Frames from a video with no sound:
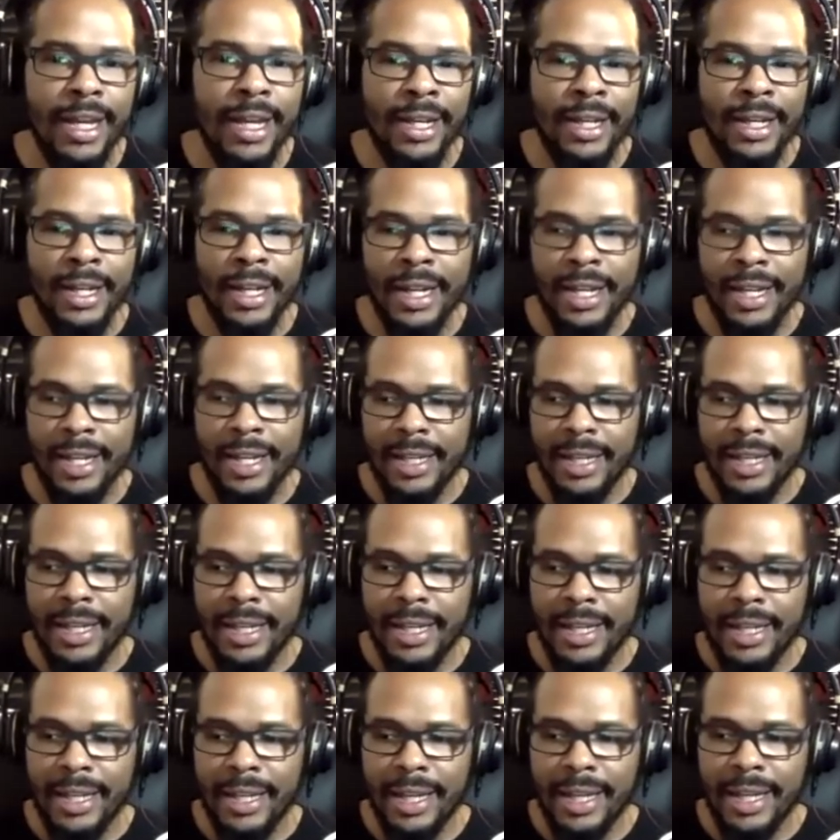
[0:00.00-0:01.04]
and
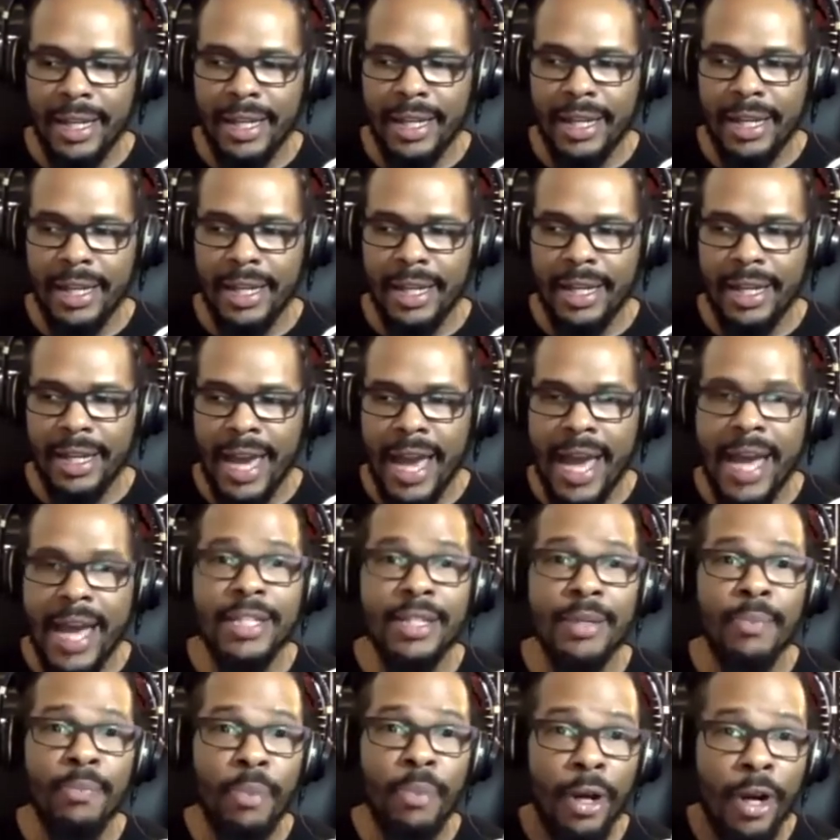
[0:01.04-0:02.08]
has
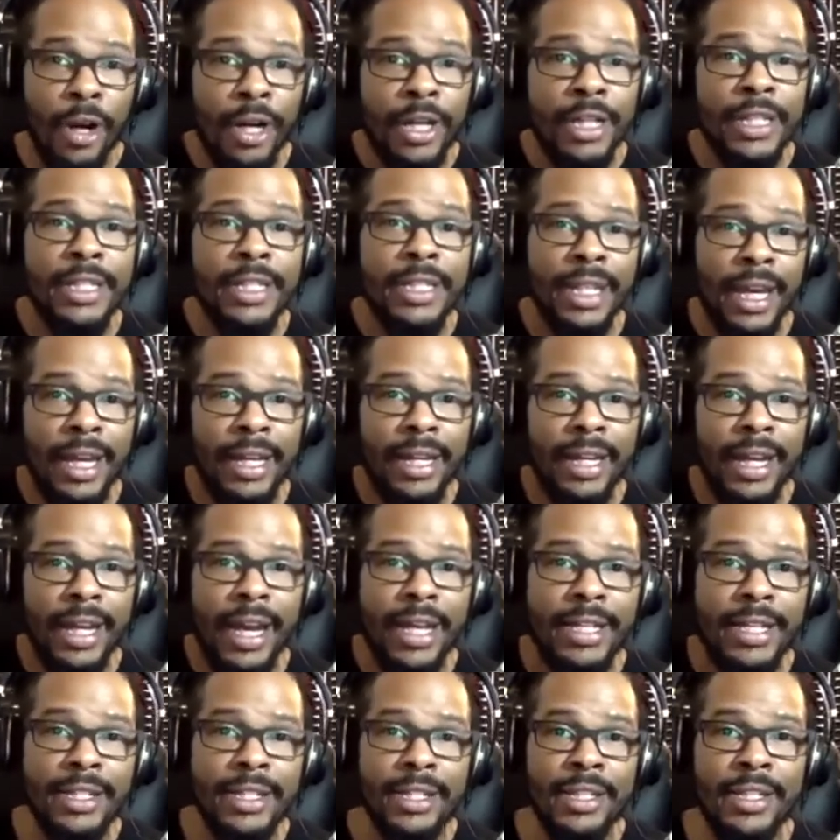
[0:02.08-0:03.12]
a bar set,
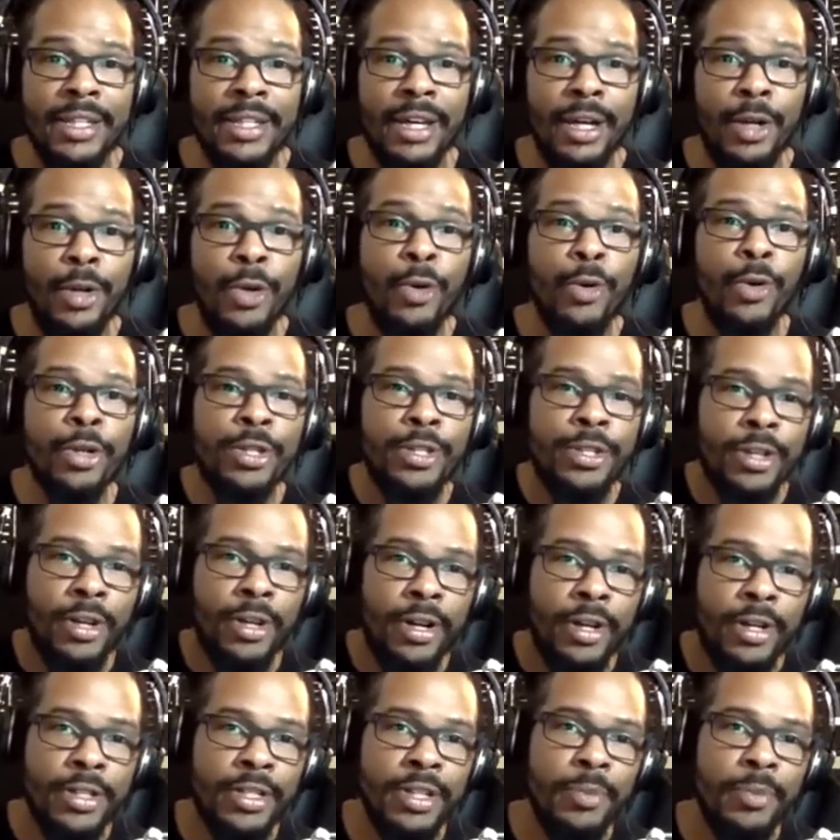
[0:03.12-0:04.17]
has a, a north mm-hmm.
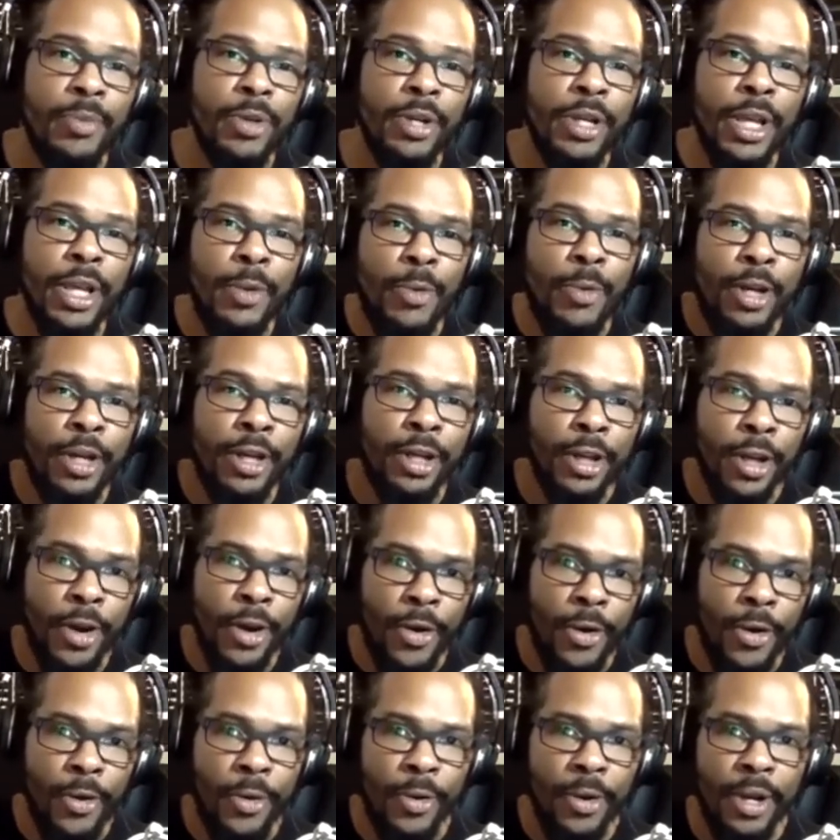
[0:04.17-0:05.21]
star, somewhere they want to
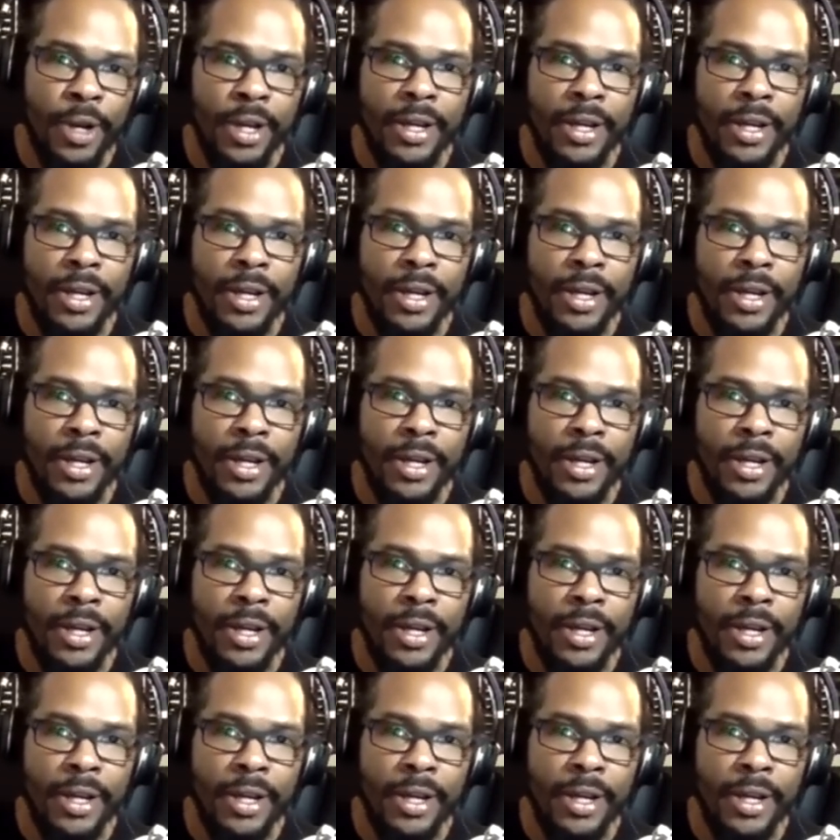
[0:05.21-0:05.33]
go.